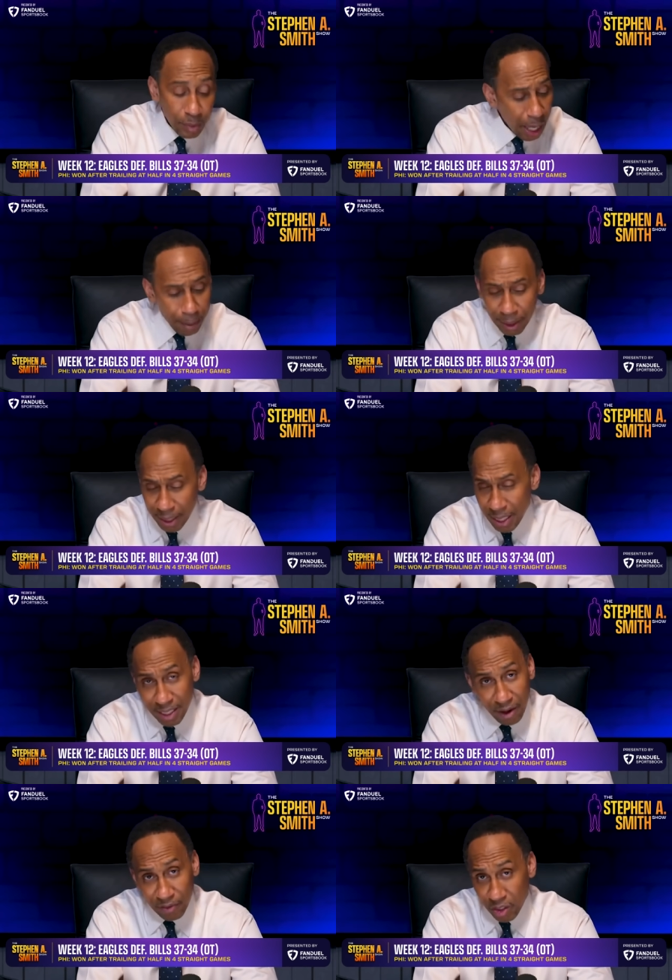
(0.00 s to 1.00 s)
I'm looking at
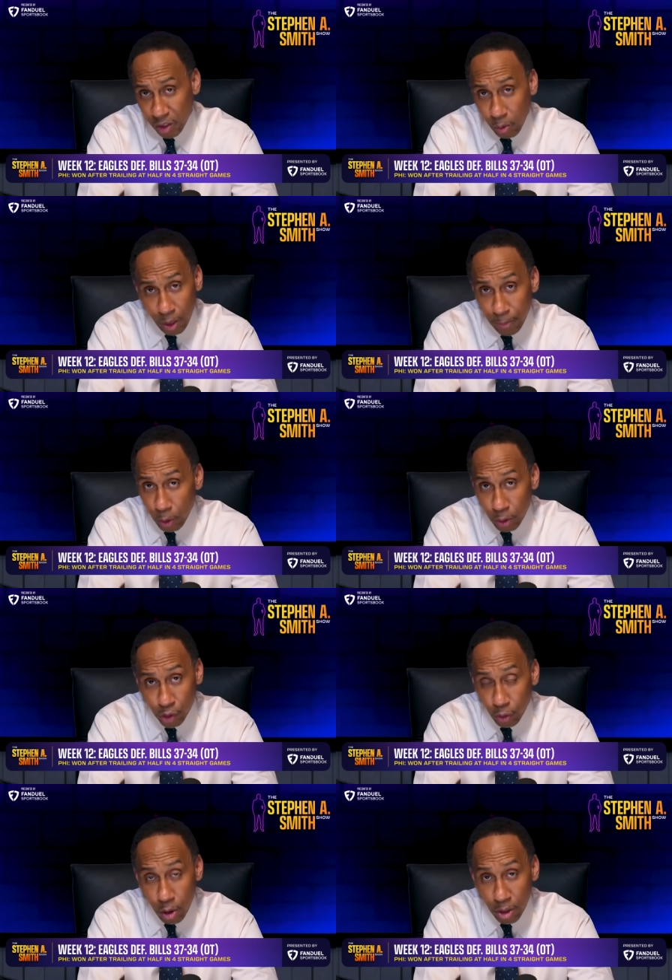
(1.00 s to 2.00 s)
San Francisco coming on
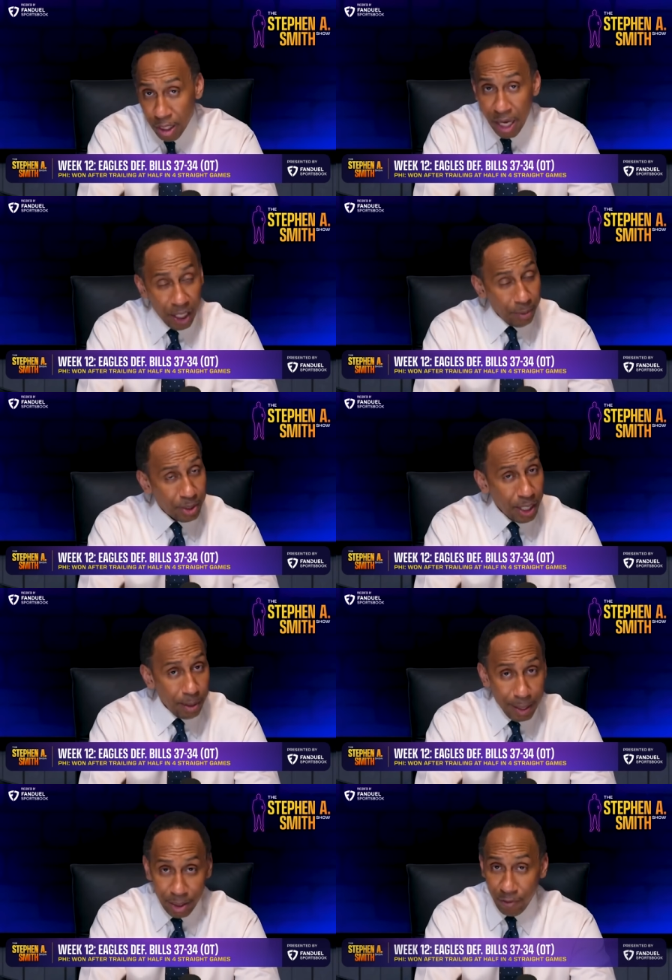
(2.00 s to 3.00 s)
strong, and I'm saying
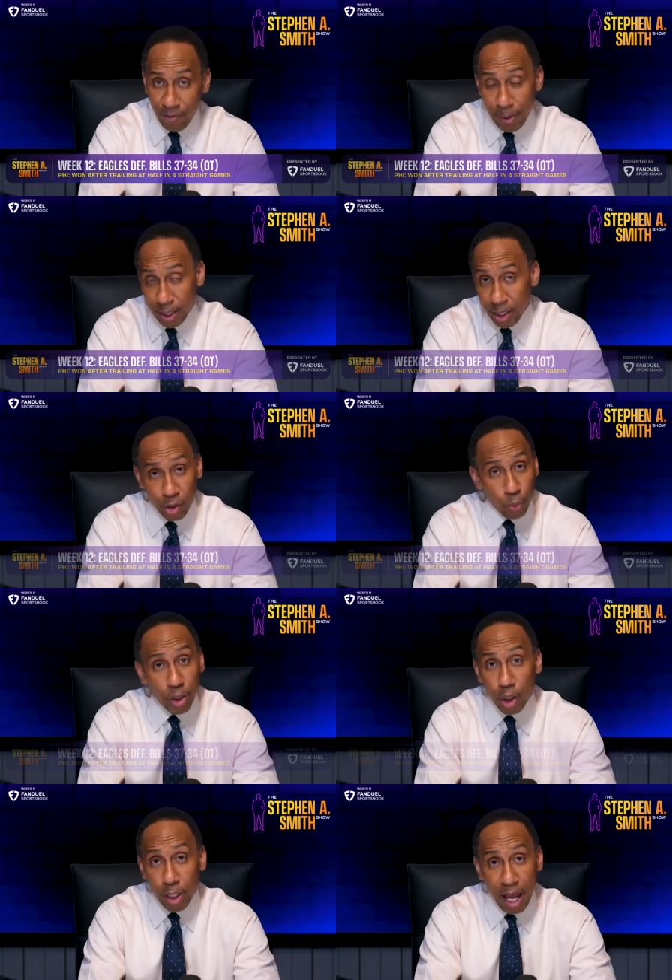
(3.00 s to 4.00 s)
to myself, oh my goodness,
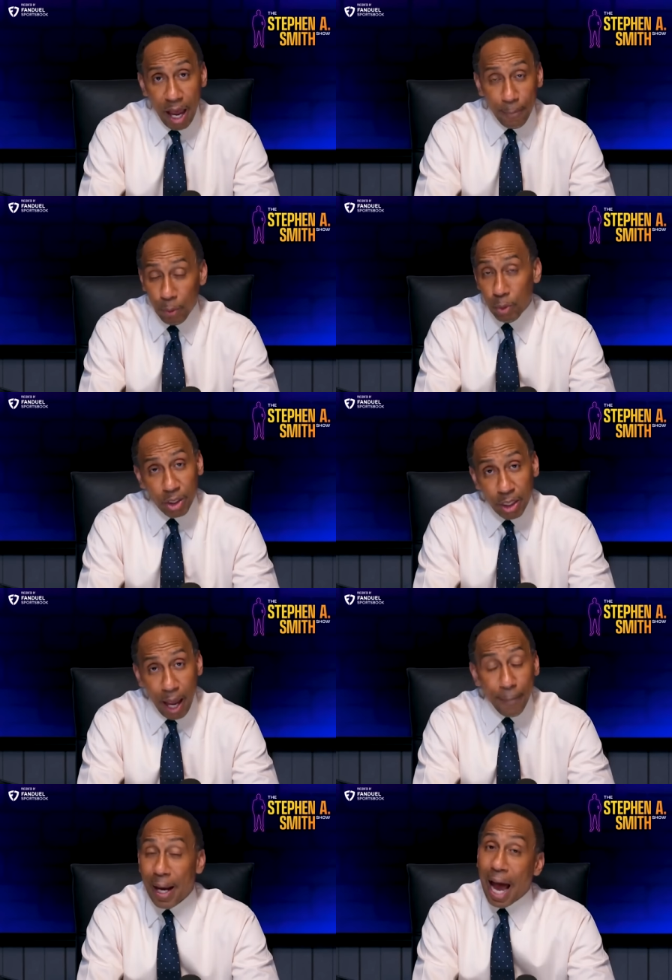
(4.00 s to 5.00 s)
what's going to happen? What's going to
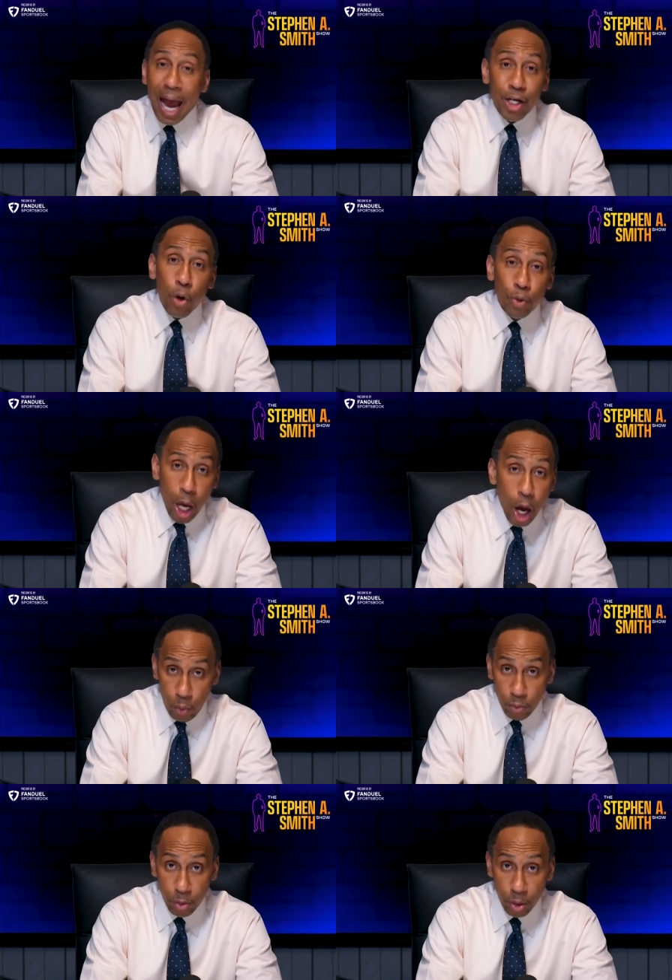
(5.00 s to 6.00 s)
happen? I don't
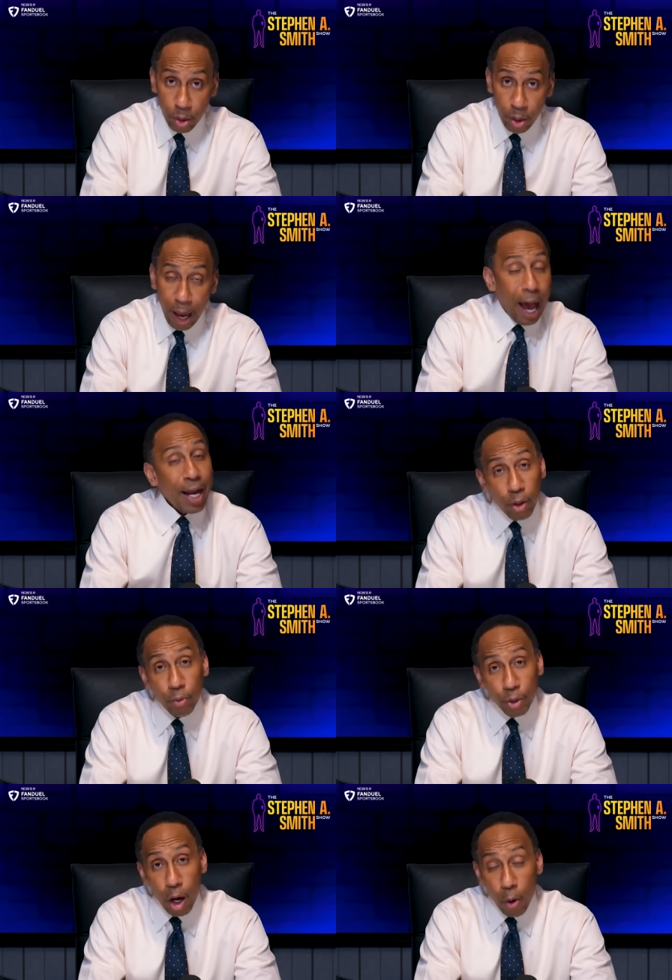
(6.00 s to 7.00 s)
know. I
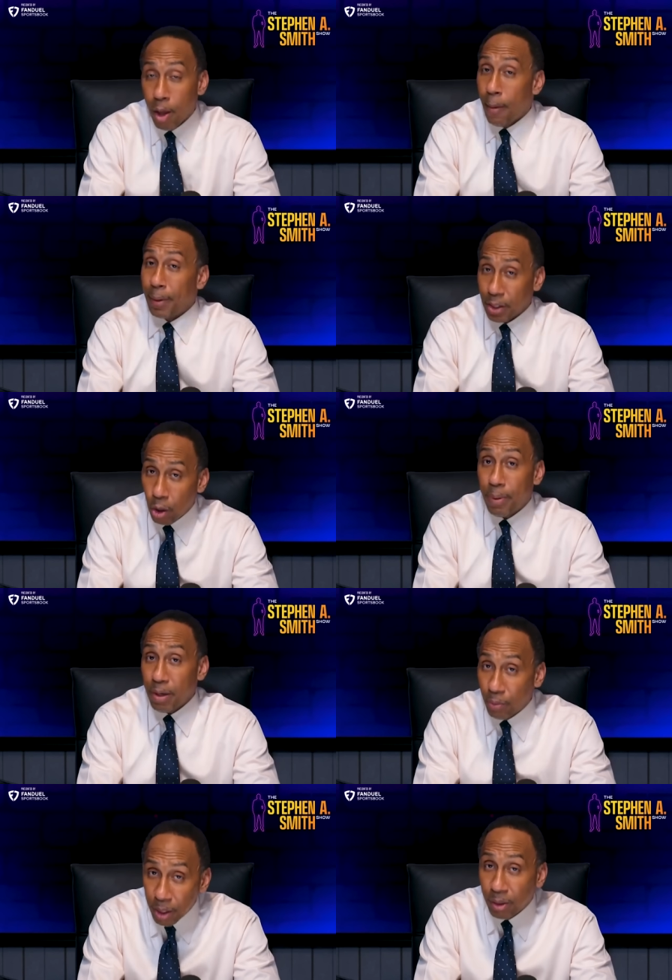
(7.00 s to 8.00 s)
don't know, but it's going to
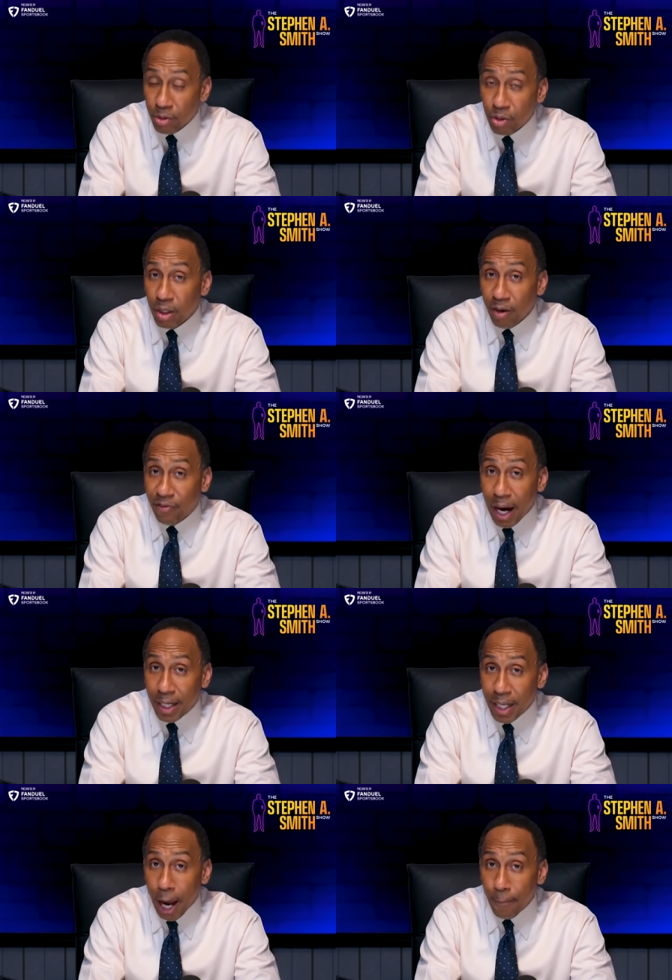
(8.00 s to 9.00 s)
be real interesting to
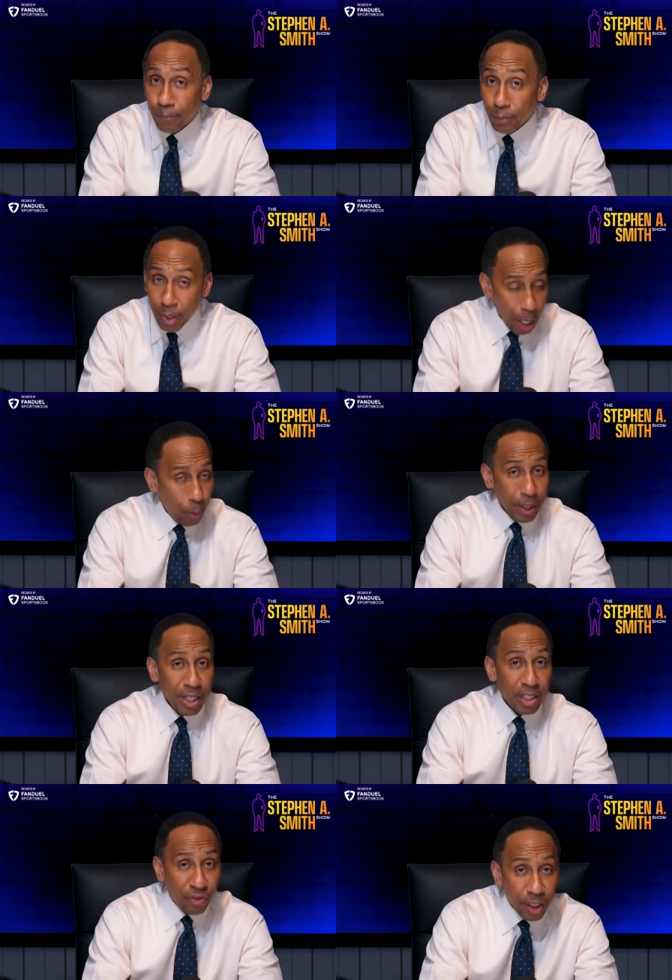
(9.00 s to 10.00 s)
find out. And
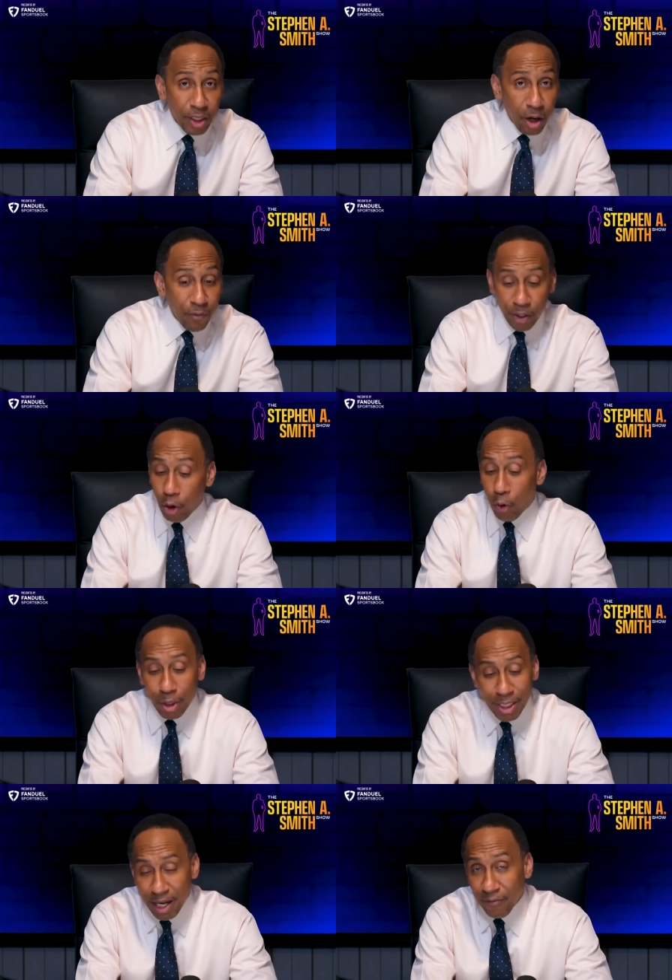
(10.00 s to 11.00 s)
whether it's Philadelphia
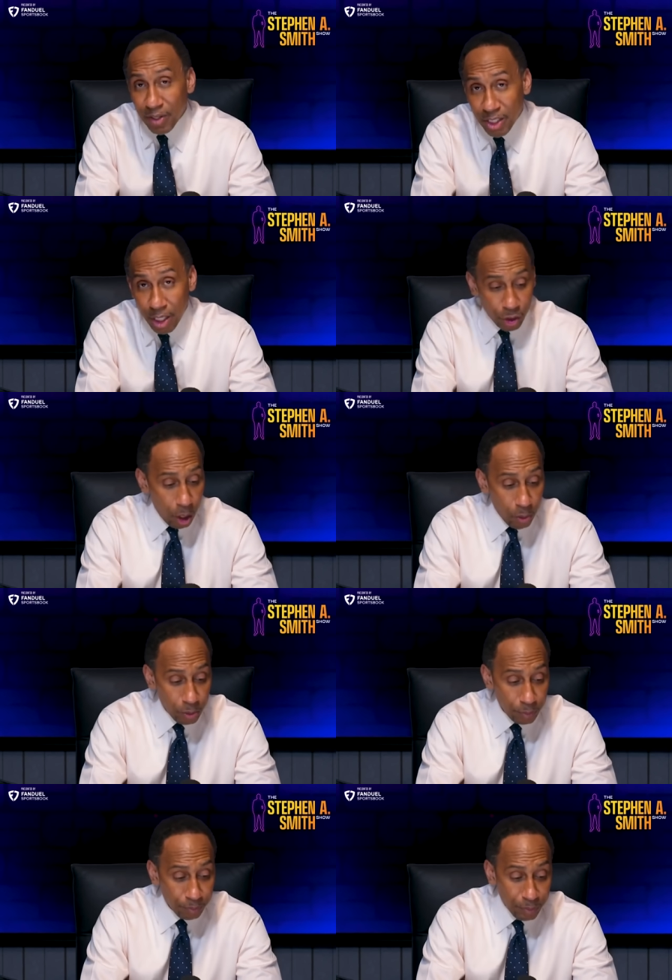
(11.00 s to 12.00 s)
or San Francisco,